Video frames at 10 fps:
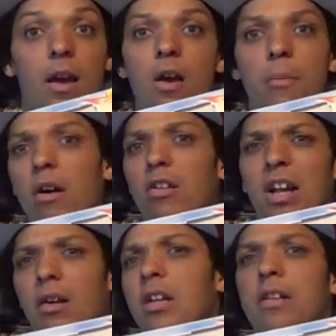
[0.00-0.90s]
Um, I could
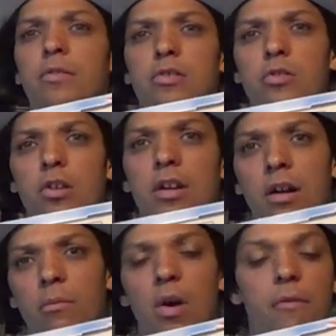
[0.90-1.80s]
I could easily just look at
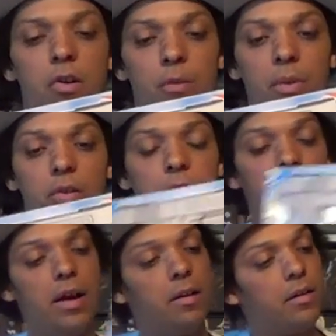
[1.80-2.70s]
uh, my other copies over
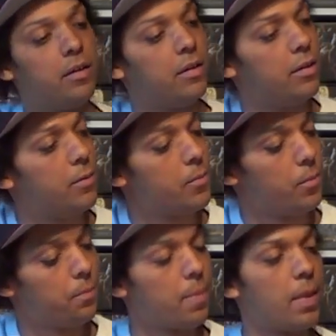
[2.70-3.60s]
there.
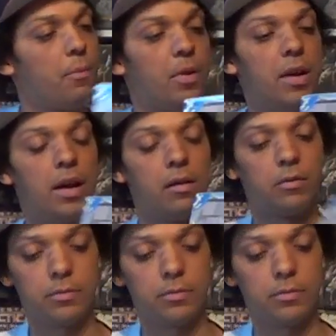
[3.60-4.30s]
But yeah.